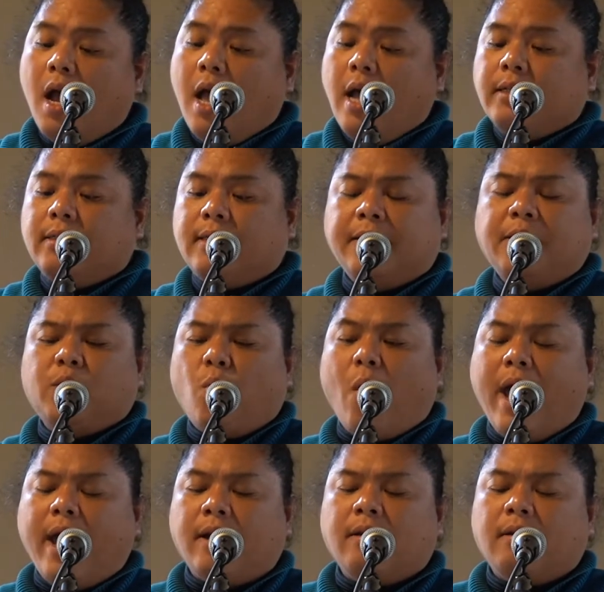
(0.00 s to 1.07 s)
Since
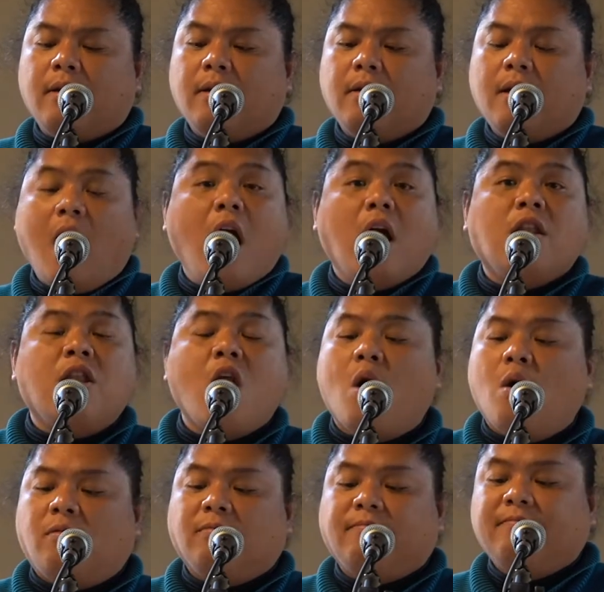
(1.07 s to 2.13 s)
when?
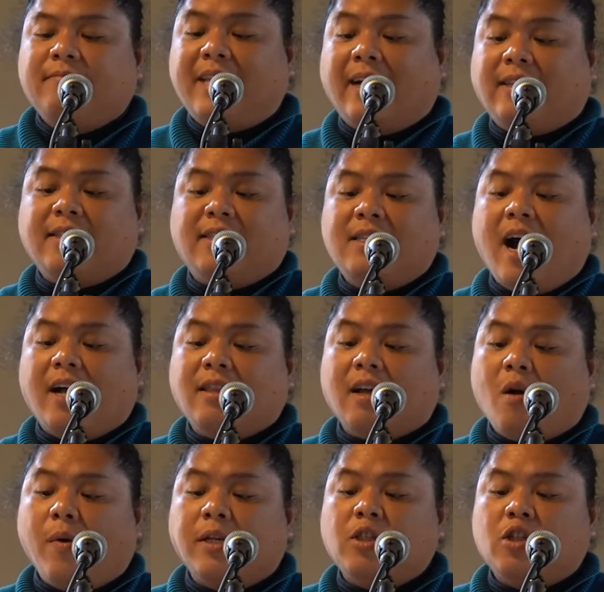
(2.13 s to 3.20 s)
No, that is not
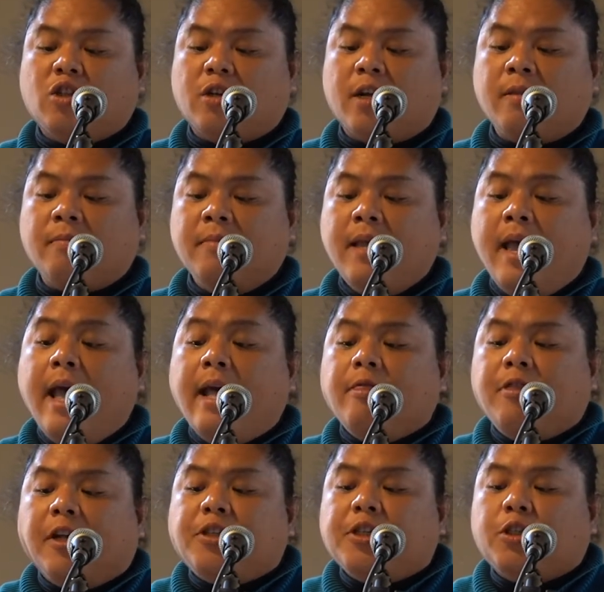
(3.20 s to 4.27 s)
the question.
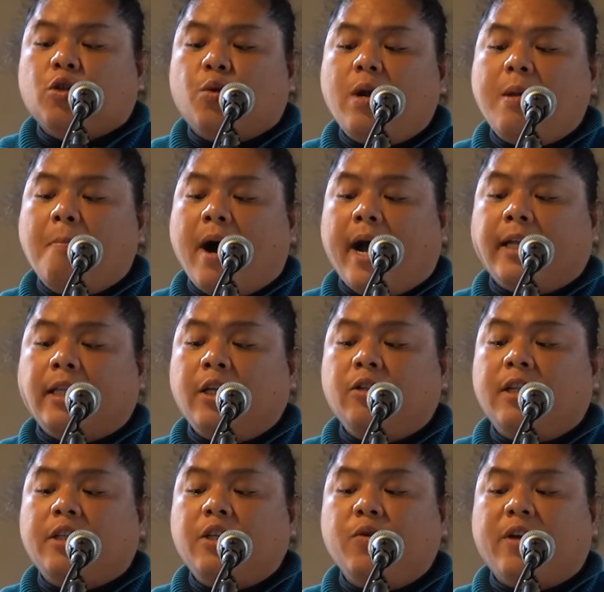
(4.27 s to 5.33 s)
This is to remind
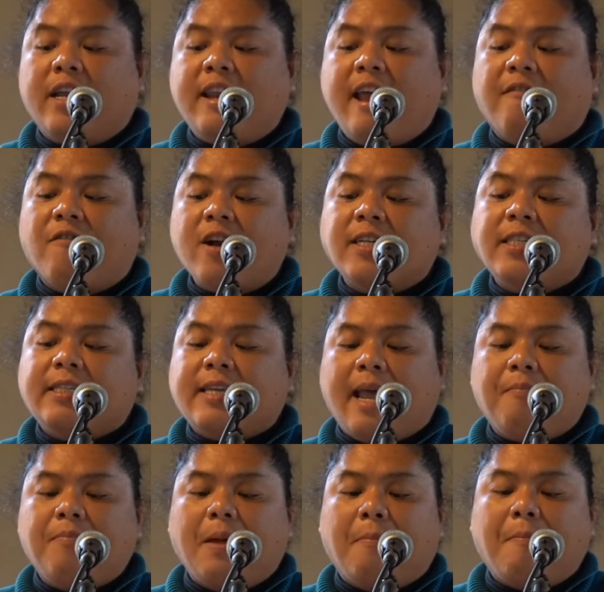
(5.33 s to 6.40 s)
you that you can never
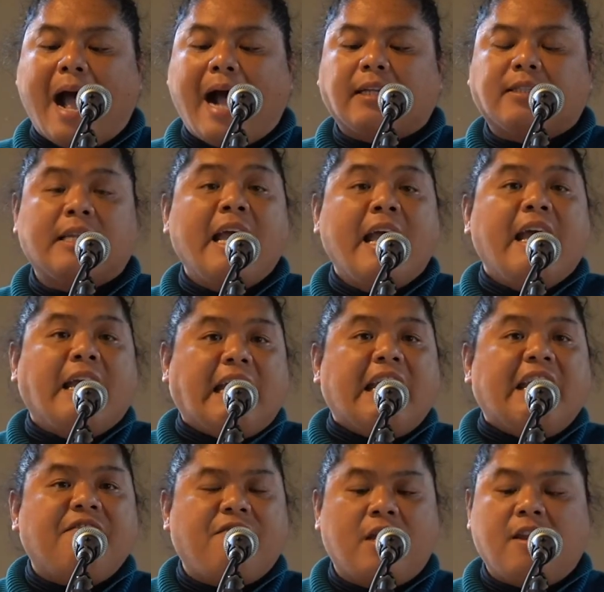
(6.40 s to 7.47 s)
escape the past,
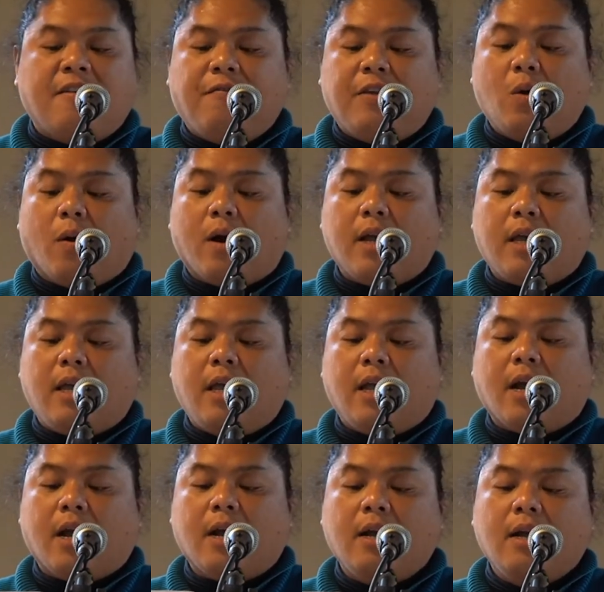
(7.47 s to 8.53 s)
even if you are
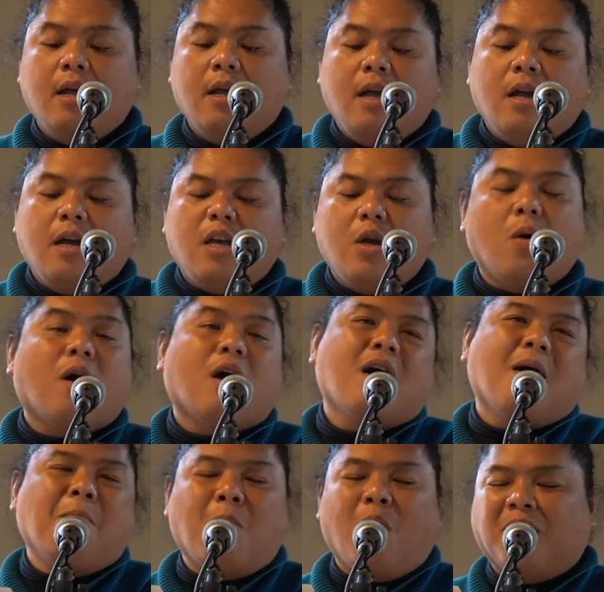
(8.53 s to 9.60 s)
here. You are
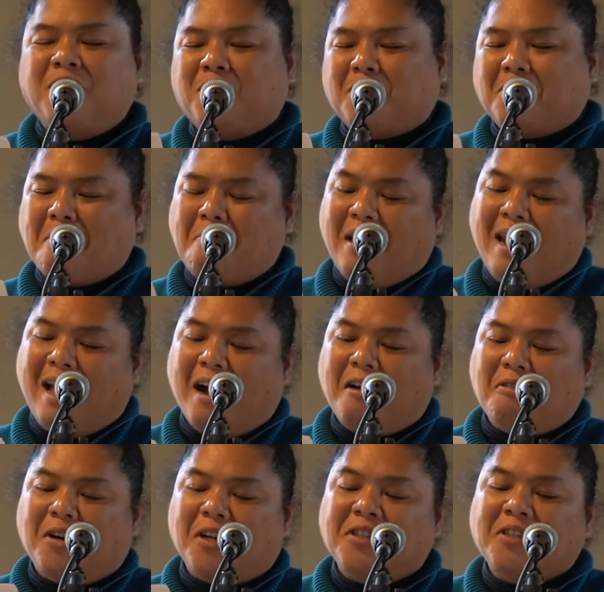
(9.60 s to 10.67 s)
a monster,
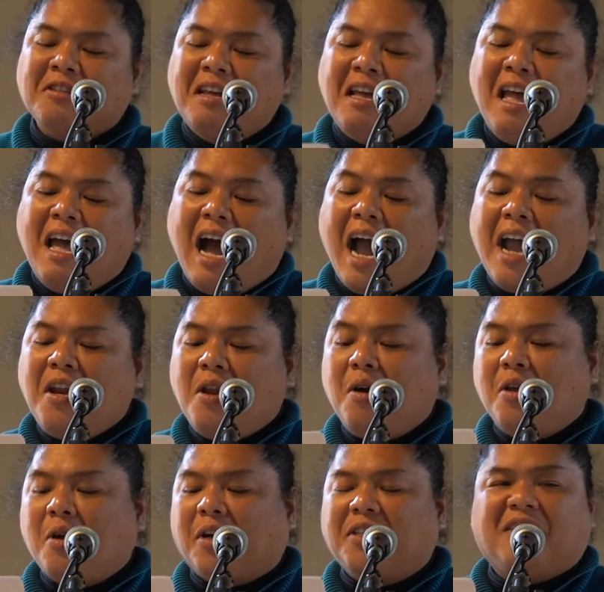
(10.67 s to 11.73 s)
Milagros. I
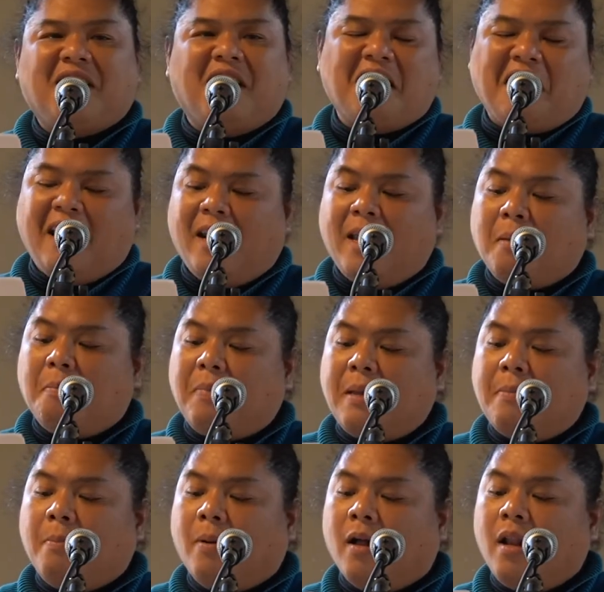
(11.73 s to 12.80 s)
know you're still killing
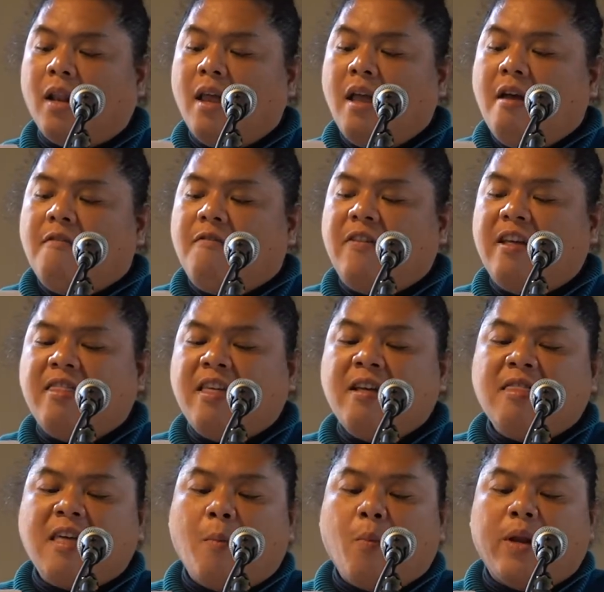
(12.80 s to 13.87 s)
people,
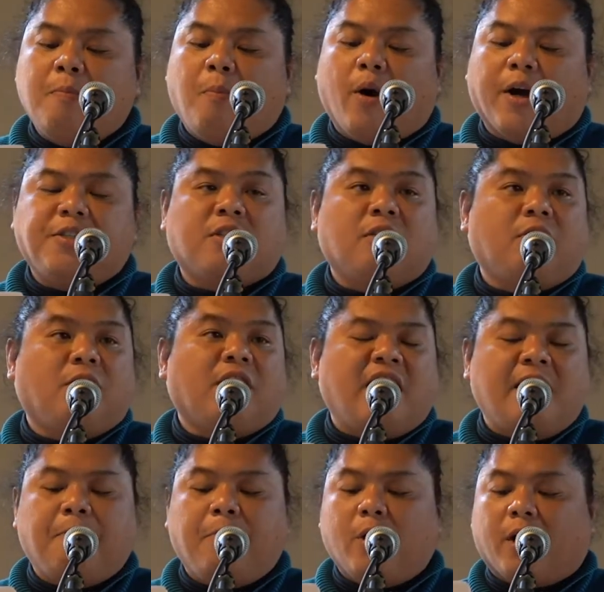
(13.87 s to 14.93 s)
feeding them with poison to
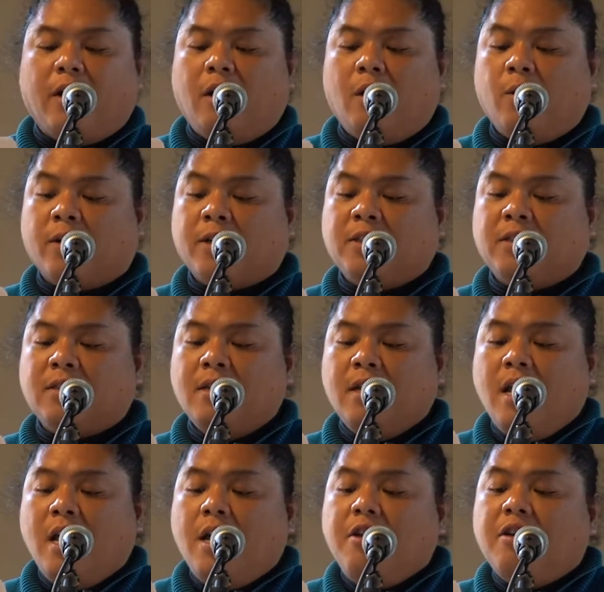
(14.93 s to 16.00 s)
keep your
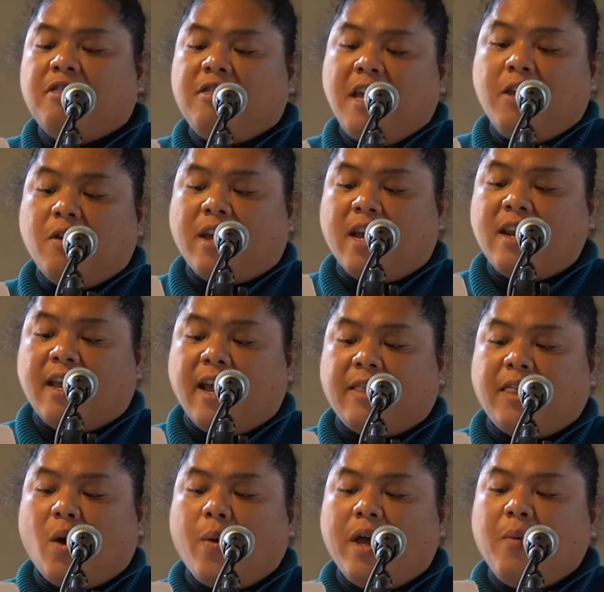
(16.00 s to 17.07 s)
looks. You think you can
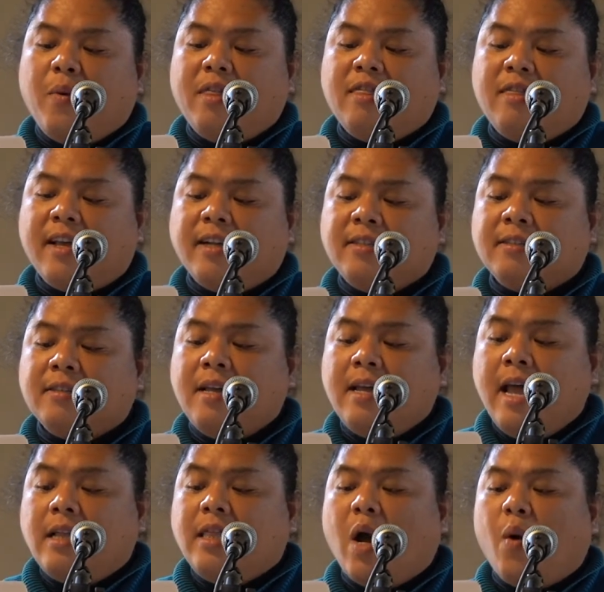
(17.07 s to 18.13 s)
get away with this?
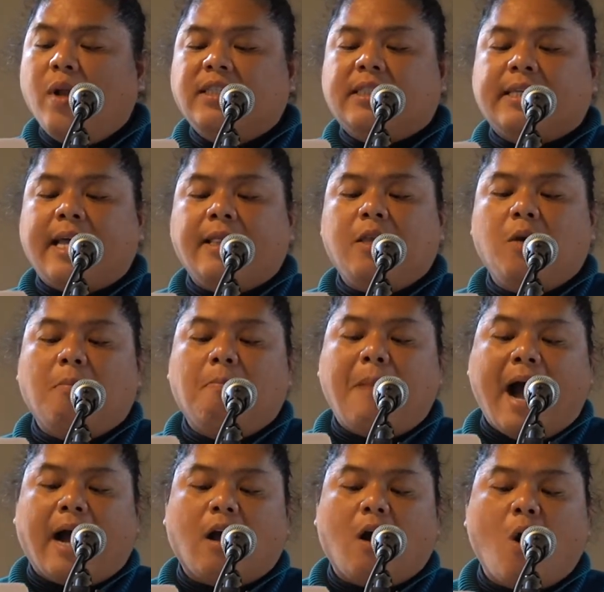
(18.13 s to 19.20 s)
They will send you
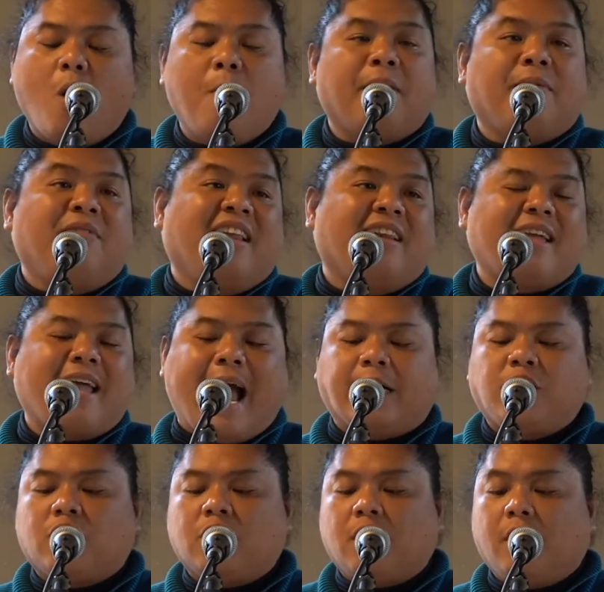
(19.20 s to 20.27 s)
back home and they'll
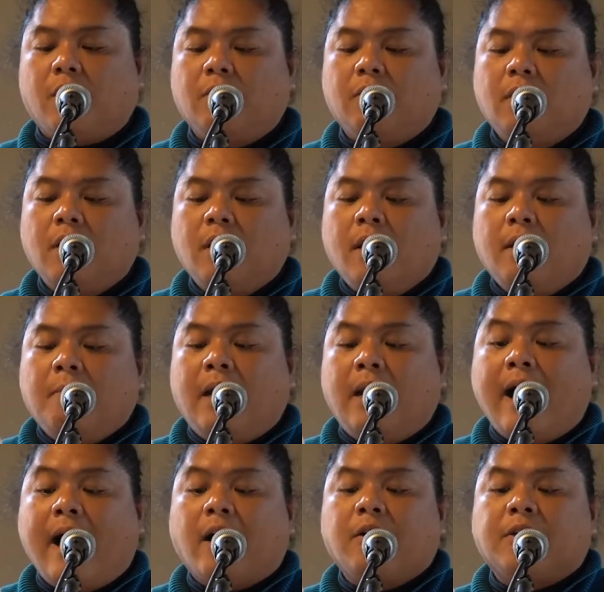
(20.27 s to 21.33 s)
catch you.
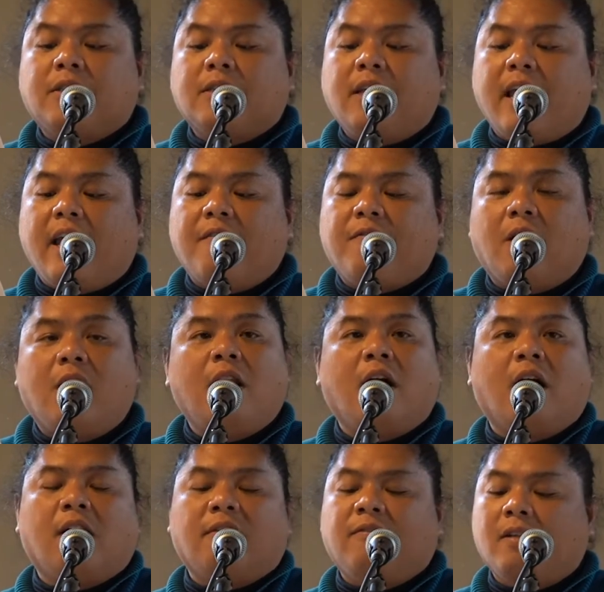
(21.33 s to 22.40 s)
Milagros gave a
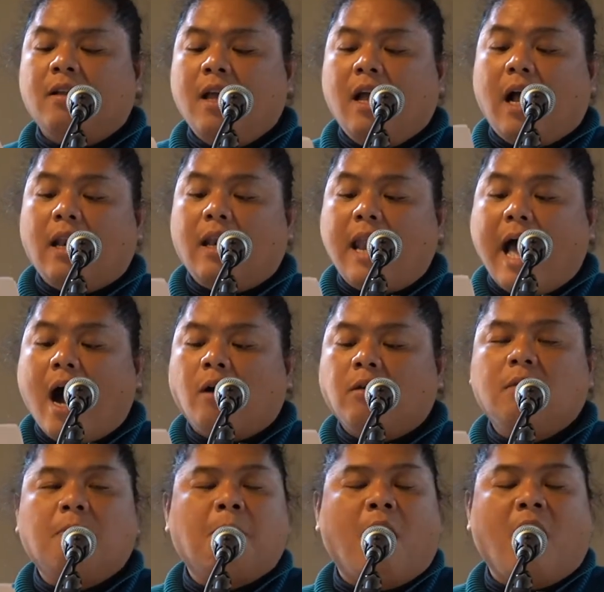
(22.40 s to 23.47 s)

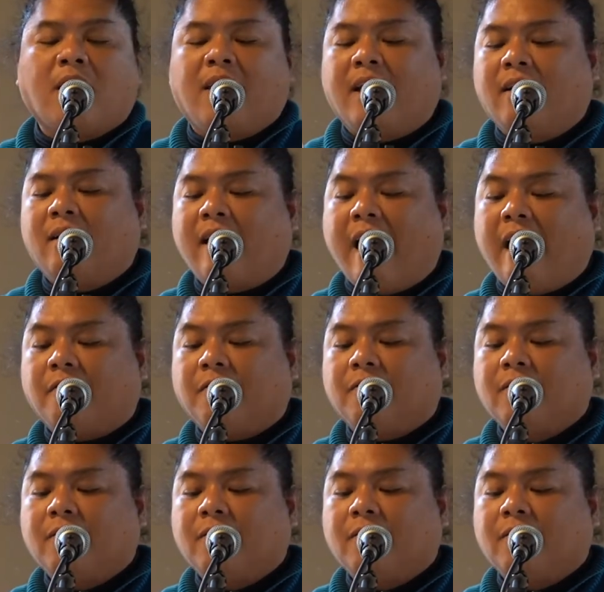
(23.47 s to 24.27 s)
loud mocking laugh.